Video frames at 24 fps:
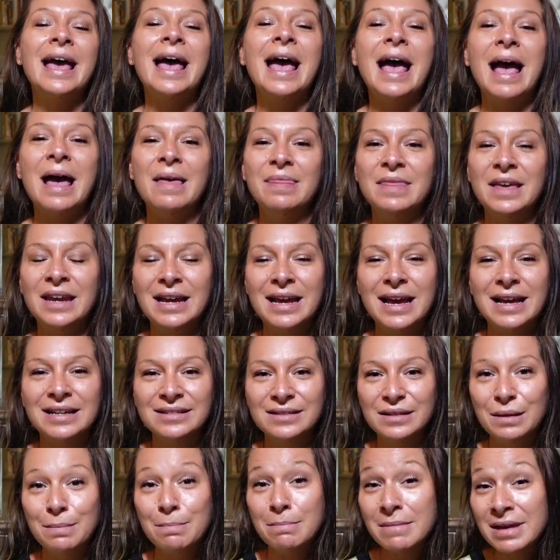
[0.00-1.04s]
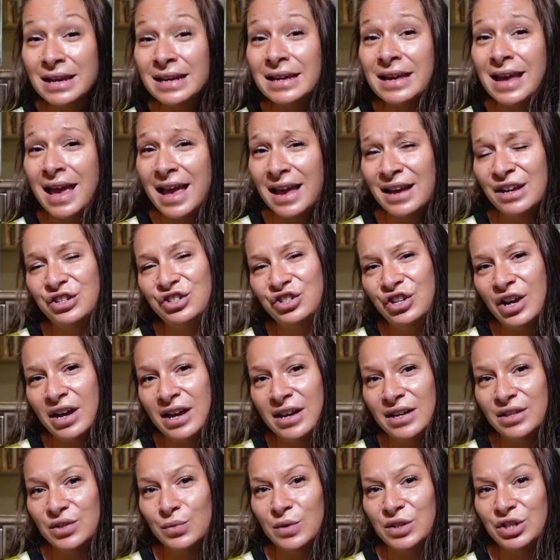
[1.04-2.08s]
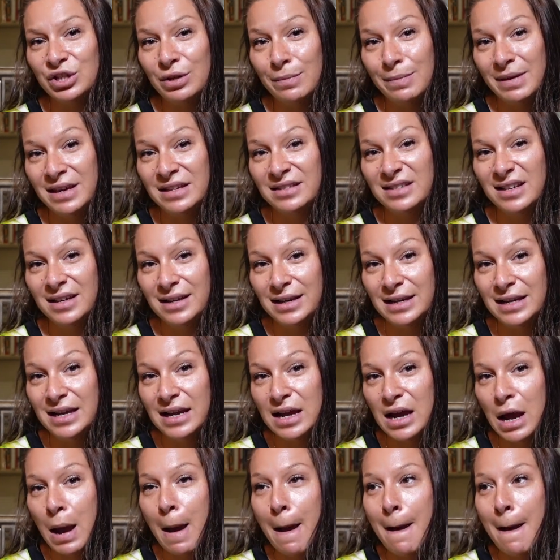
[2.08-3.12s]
And then it has the mini HAs, which are basically